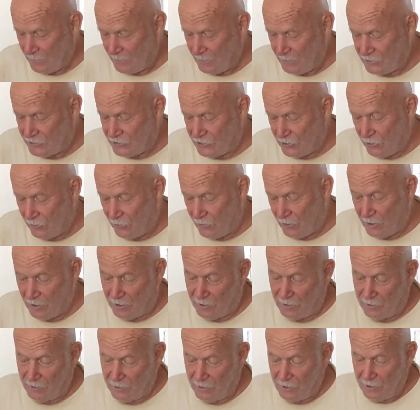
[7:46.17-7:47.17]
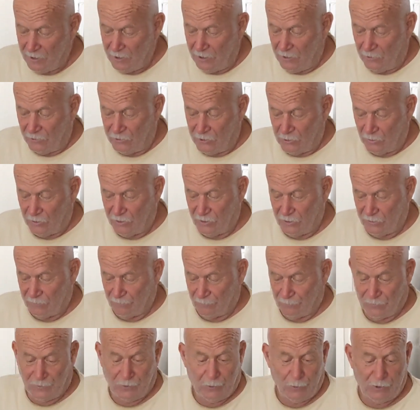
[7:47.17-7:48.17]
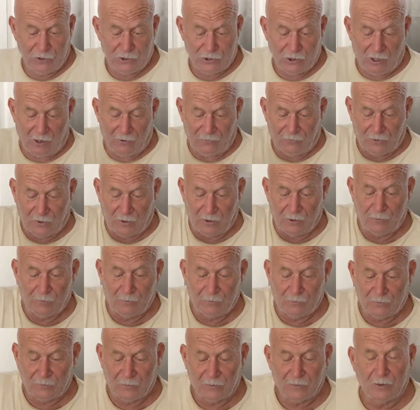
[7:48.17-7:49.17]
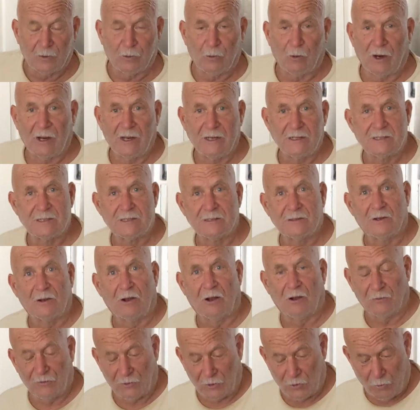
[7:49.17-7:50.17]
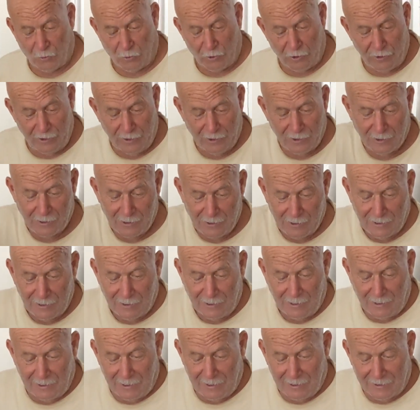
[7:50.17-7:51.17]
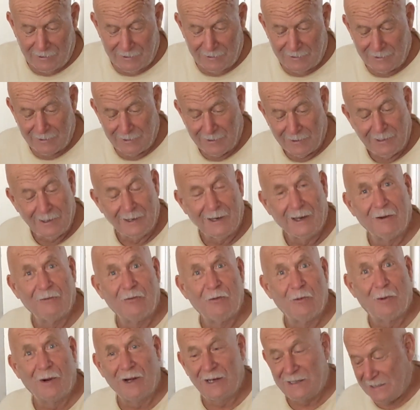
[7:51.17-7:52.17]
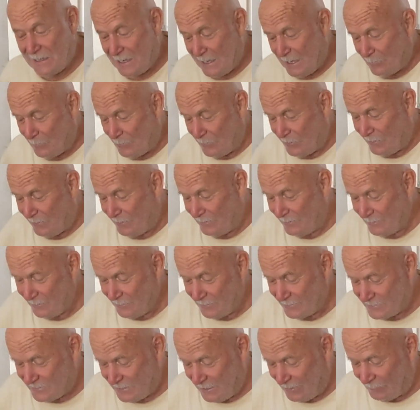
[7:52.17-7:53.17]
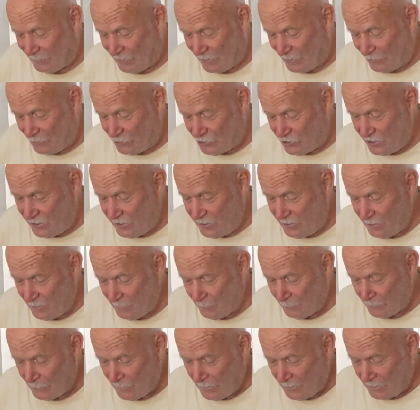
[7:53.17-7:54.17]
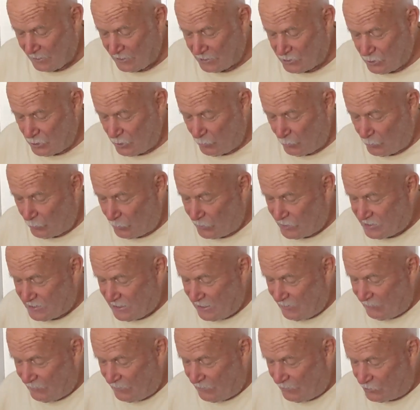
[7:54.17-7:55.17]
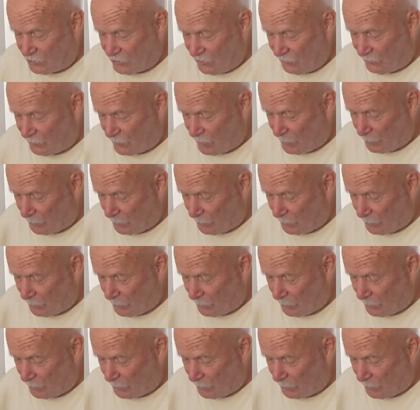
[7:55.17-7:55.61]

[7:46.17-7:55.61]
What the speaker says: And so you rinse off the rice on the corn, and everybody's happy. Saved energy, because when we save energy for